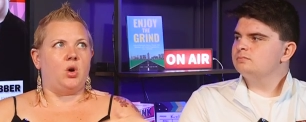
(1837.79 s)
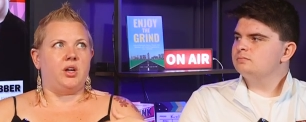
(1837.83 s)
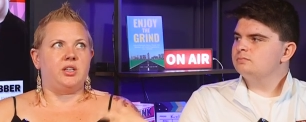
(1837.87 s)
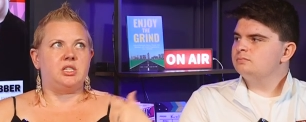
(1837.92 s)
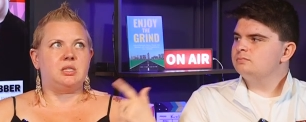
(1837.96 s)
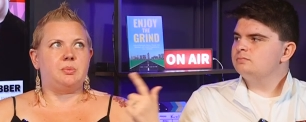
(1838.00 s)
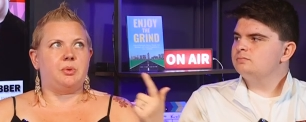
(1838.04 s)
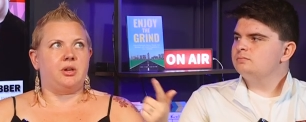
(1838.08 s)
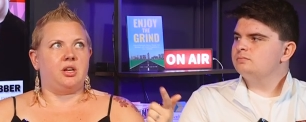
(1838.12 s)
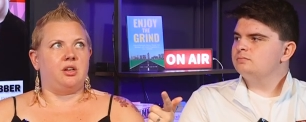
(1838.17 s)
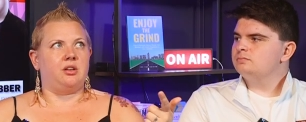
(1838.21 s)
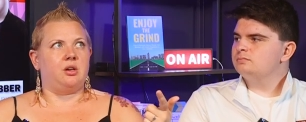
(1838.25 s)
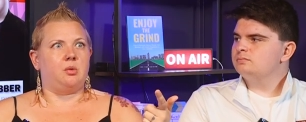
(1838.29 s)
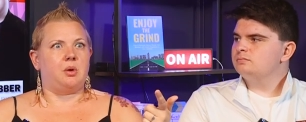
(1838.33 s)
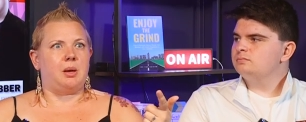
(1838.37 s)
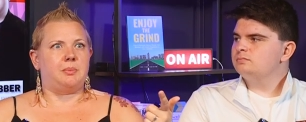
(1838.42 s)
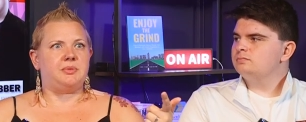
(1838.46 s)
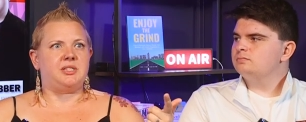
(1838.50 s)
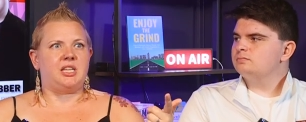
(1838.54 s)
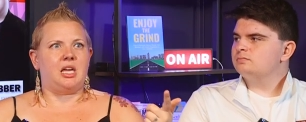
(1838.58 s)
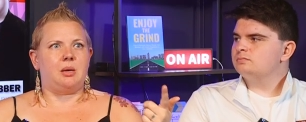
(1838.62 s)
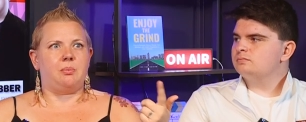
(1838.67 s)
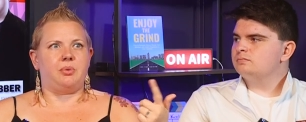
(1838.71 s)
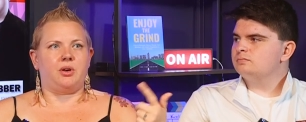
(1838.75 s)
Speaker 1: One to put on your
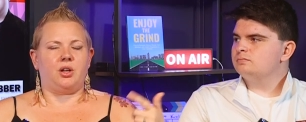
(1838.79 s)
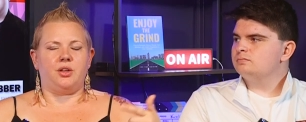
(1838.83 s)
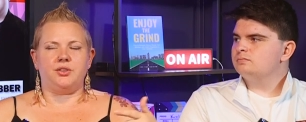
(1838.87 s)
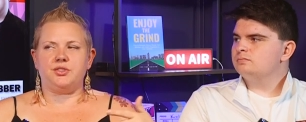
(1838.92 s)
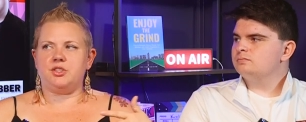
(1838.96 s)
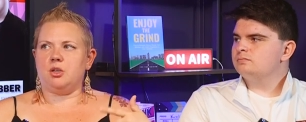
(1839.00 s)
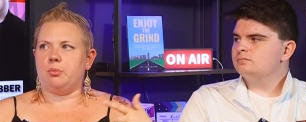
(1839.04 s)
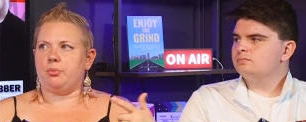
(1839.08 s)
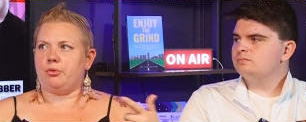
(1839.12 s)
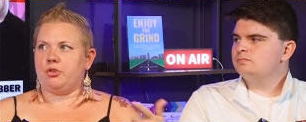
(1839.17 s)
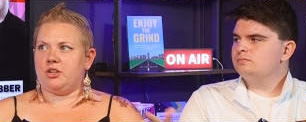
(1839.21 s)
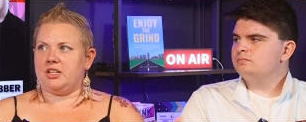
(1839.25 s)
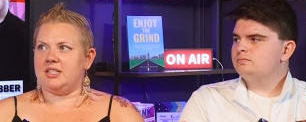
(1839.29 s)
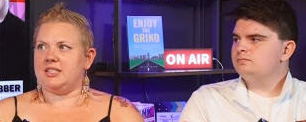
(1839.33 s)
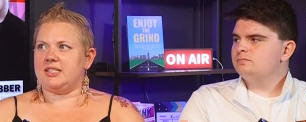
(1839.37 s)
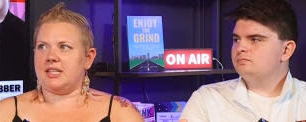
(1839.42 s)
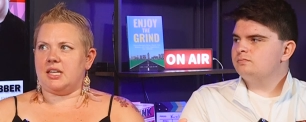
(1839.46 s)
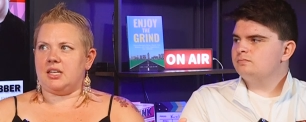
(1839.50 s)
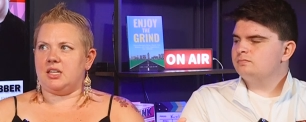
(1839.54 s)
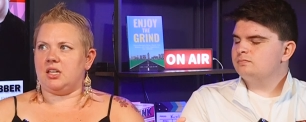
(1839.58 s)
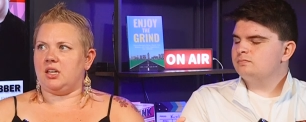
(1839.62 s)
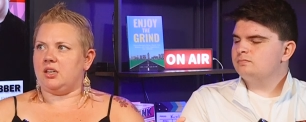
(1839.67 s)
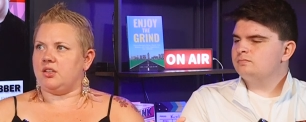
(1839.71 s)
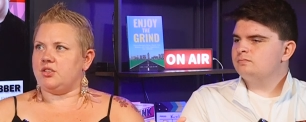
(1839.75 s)
website, but also
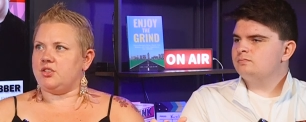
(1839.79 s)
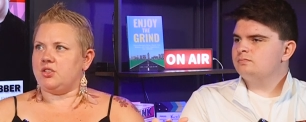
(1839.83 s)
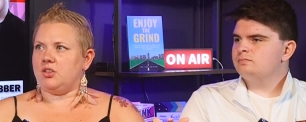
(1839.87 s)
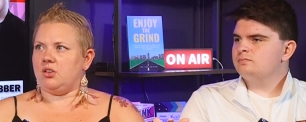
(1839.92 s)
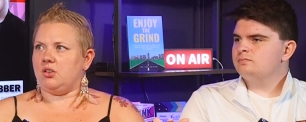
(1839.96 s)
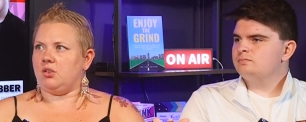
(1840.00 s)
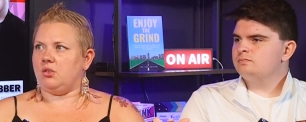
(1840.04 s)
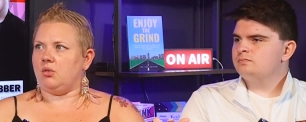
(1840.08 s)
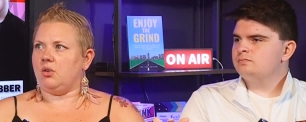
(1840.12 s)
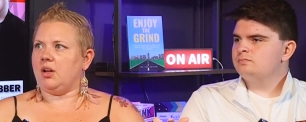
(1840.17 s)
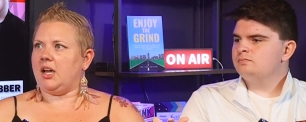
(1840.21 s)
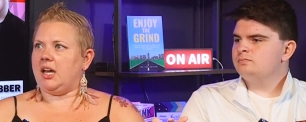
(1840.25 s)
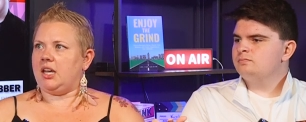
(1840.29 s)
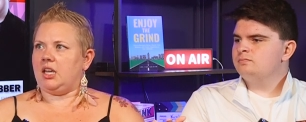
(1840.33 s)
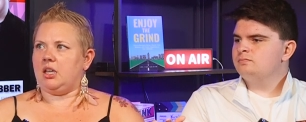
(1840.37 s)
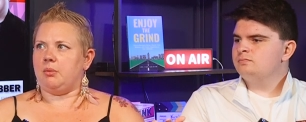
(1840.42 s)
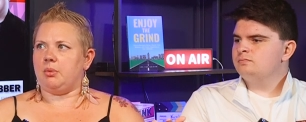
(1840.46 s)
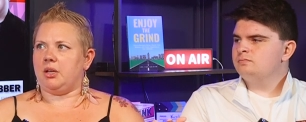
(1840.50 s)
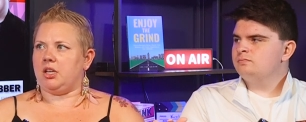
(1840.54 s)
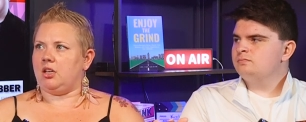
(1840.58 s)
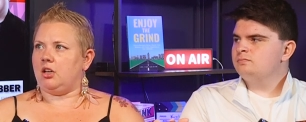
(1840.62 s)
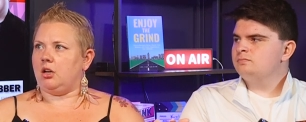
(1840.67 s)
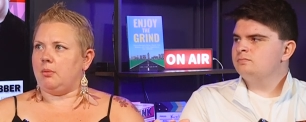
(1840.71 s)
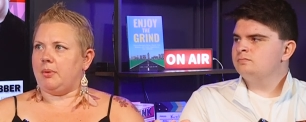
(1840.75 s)
pre-sending to
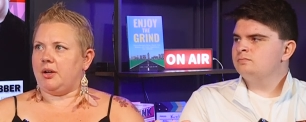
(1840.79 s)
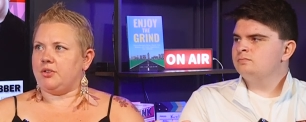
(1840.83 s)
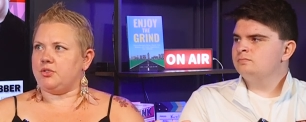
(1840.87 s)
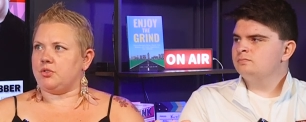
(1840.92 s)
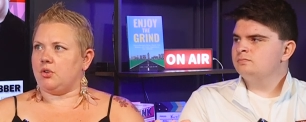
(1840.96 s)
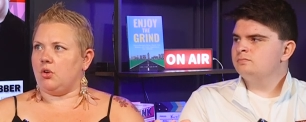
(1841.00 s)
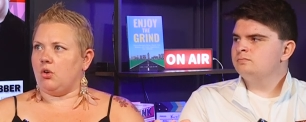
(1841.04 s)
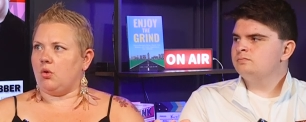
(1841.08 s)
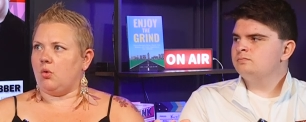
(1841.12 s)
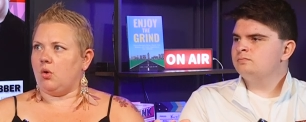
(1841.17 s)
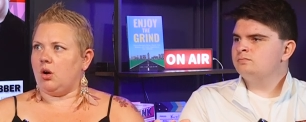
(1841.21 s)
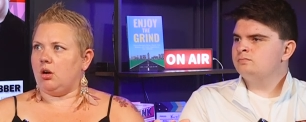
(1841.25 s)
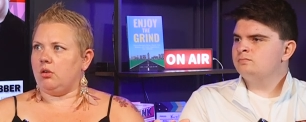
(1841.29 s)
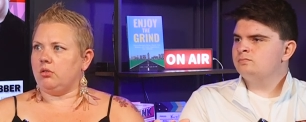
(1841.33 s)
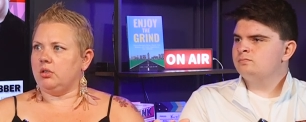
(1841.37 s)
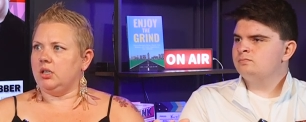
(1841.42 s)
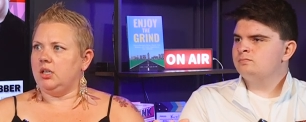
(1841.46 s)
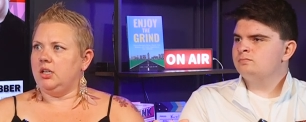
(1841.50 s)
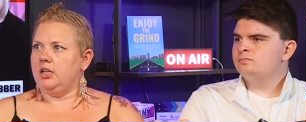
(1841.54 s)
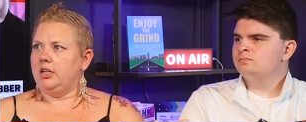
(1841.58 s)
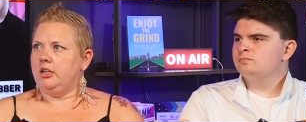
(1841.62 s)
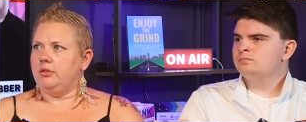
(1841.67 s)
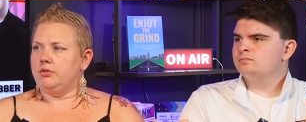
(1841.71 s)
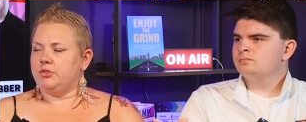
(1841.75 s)
anybody you're about to go quote,